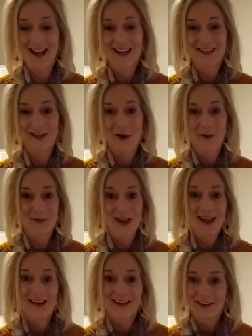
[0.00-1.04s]
So
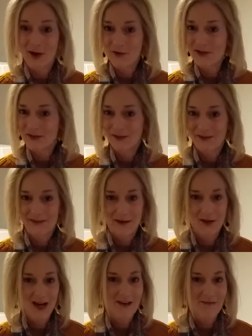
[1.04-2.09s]
go to
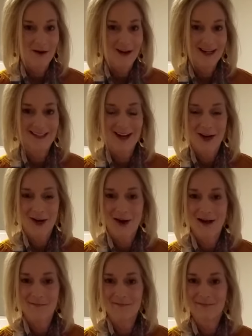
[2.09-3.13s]

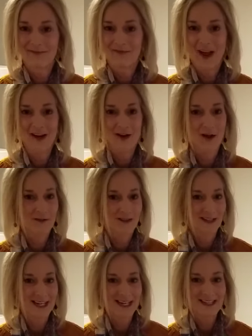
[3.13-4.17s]
goodliferx.com, find all the
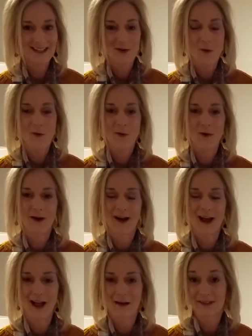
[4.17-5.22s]
links, or
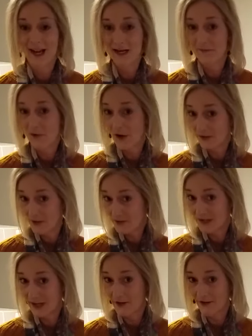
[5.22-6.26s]
um, sign up for our
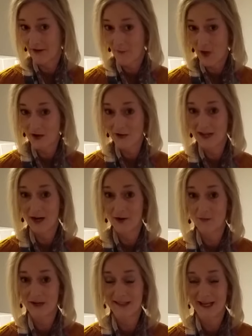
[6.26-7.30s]
newsletter while you're there.
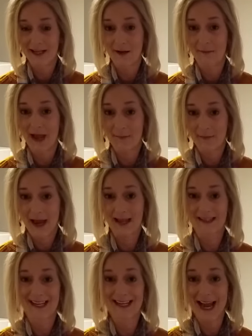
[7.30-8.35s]
And we send up, up,
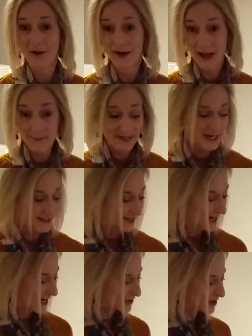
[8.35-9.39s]
send out updates
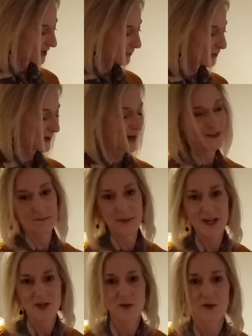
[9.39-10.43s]
occasionally when we have
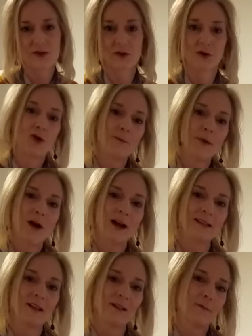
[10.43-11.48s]
specials or
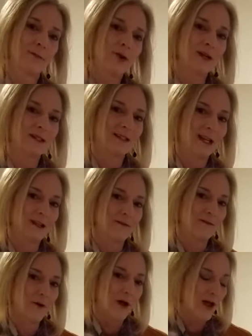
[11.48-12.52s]
coupons on the books and
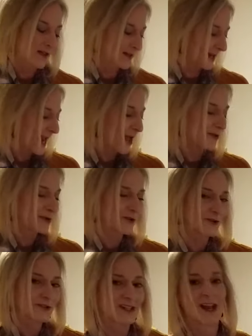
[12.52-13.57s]
the um, the
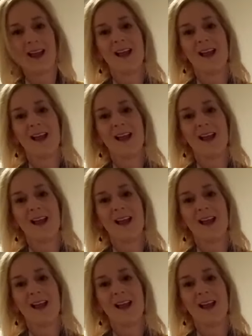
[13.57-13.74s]
calendars.